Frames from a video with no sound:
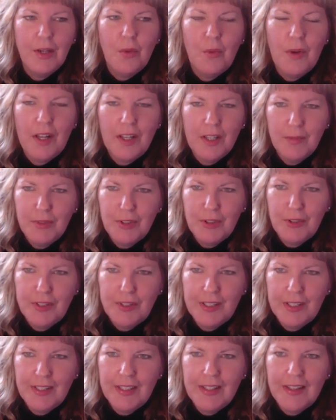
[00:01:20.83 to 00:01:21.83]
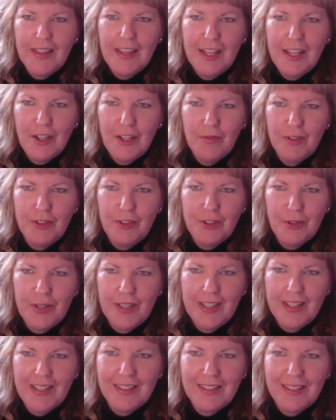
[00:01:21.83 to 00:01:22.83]
Welcome, Julian, and thank you for
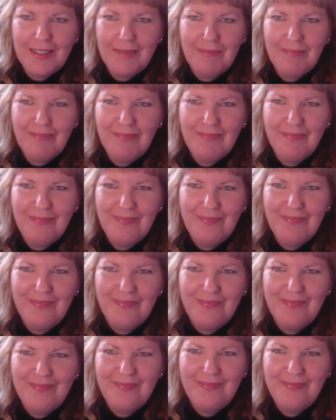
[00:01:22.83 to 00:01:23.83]
joining us. Thank